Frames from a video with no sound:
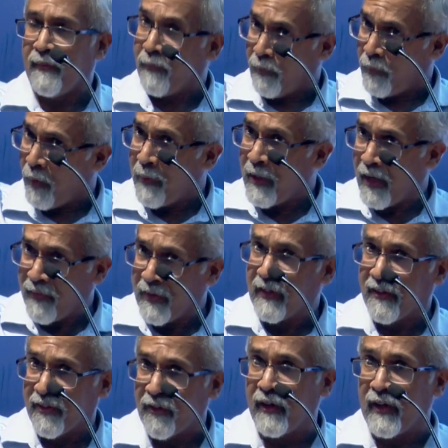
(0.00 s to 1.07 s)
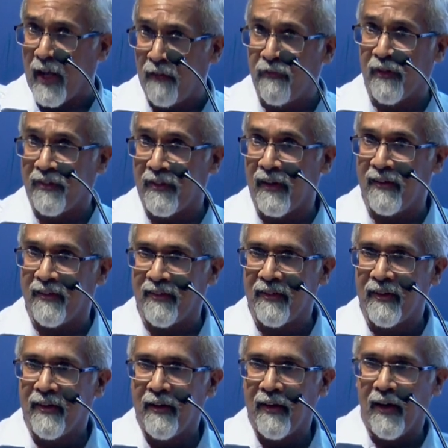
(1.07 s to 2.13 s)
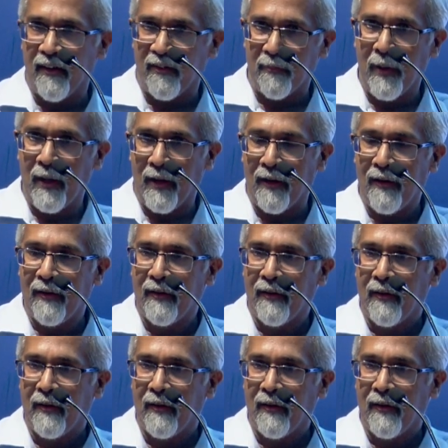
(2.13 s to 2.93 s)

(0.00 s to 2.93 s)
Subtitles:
but probably having destroyed alpha cells as well,